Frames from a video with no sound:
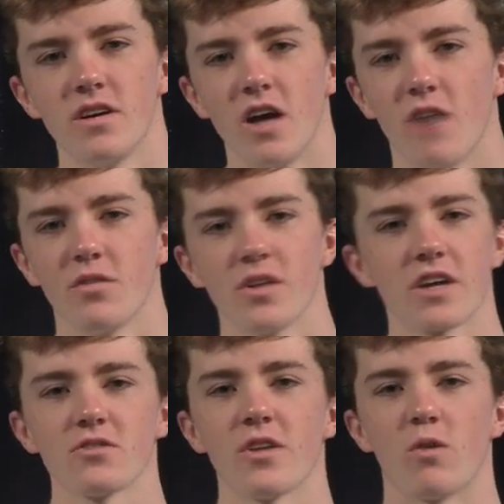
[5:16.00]
I feel like I
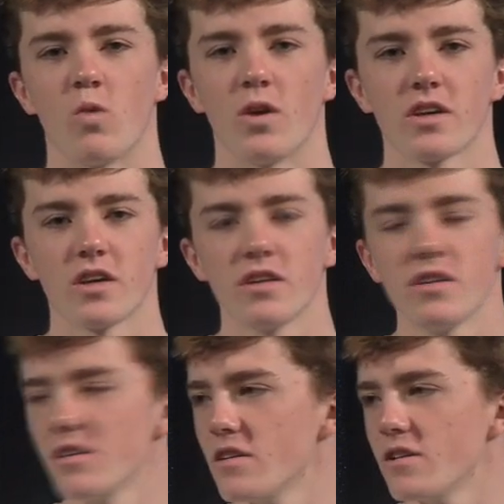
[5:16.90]
saw that one kid,
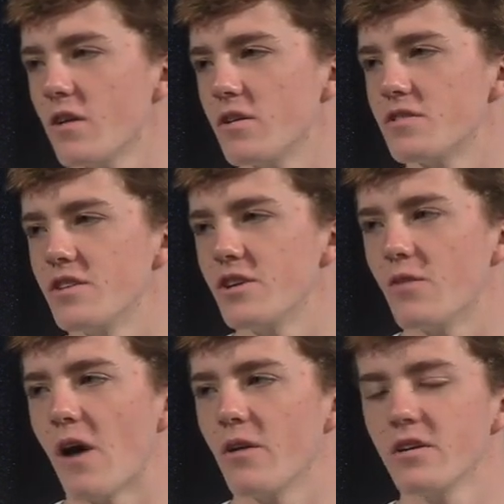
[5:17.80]
you know, the CEO of
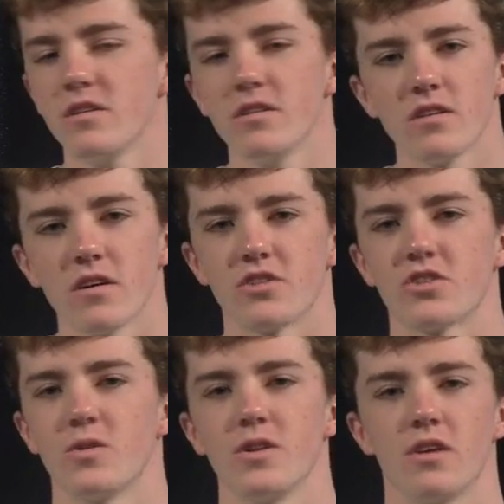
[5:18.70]
Audi, on the
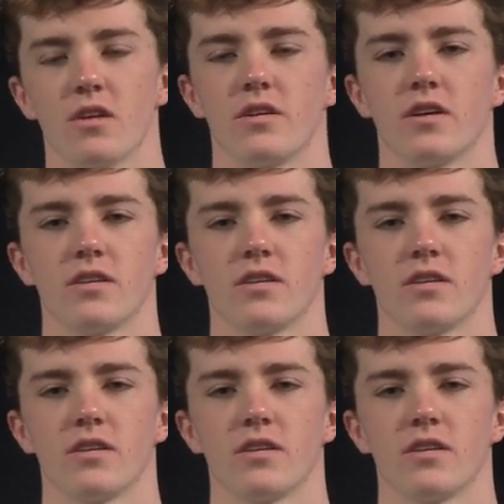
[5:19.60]
street the other day.